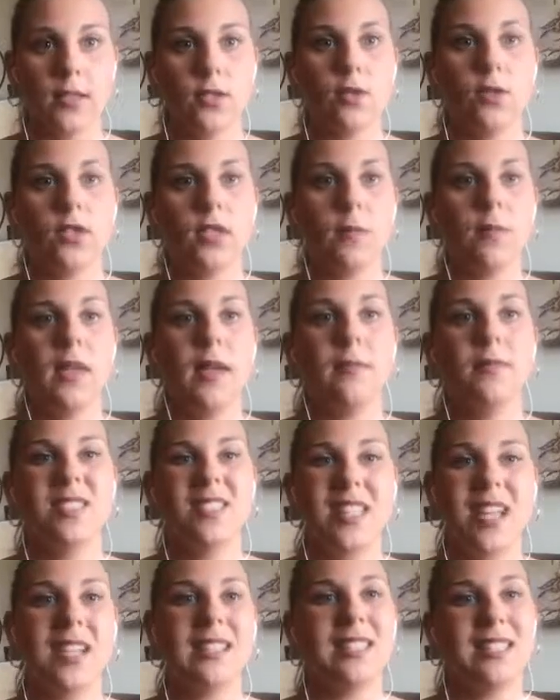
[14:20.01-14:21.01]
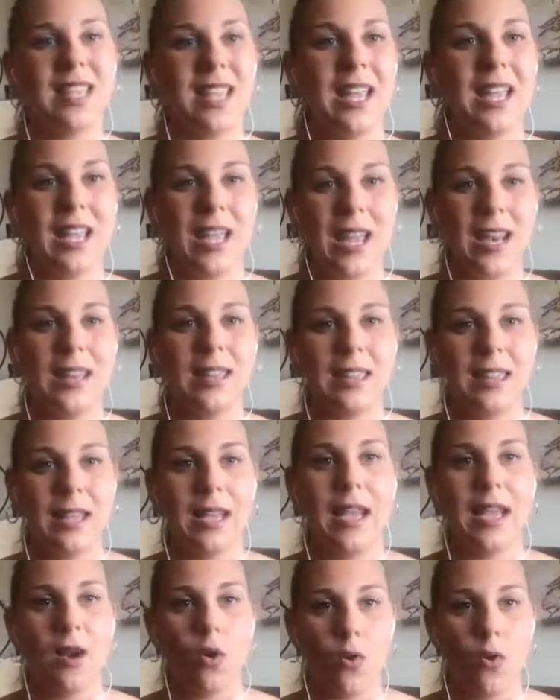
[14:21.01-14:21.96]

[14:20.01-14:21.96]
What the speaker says: So sometimes not saying anything at